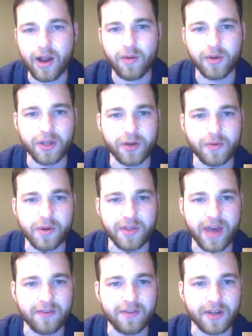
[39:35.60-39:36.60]
agree with
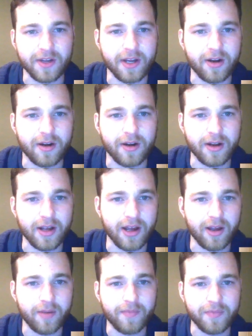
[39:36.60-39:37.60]
Evan here.
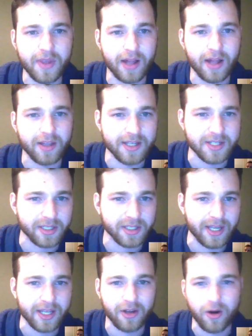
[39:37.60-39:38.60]
Elliott's
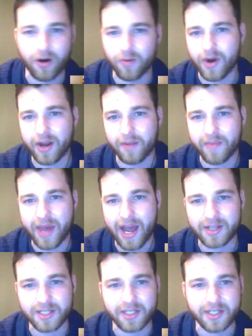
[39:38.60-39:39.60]
leading all running backs
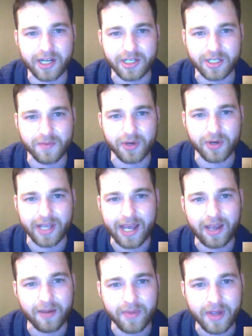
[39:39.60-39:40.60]
in touches per
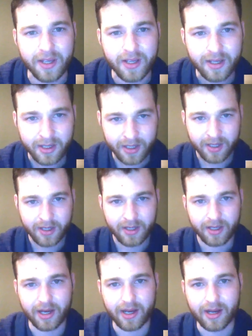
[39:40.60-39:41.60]
game.
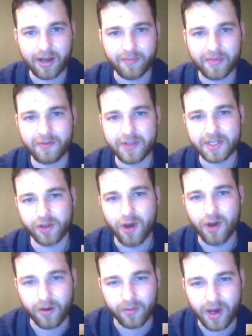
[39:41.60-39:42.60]
If his
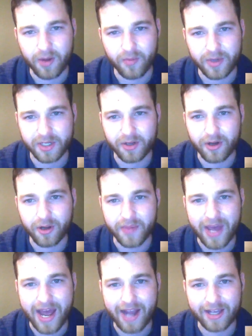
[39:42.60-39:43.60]
long run wasn't called
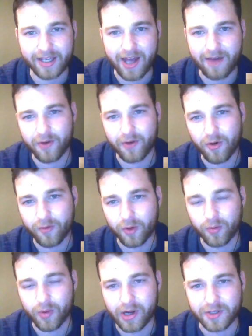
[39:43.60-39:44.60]
back, he'd have over
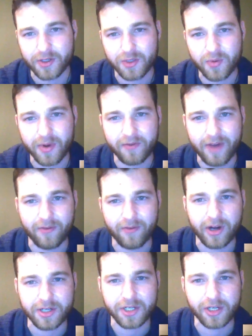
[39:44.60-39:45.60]
125
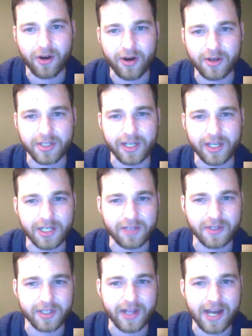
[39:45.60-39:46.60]
rushing yards in each of
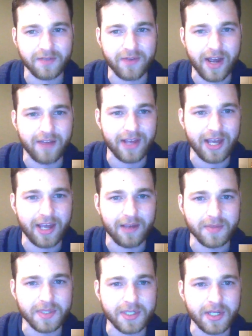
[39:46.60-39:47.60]
his last 5 games.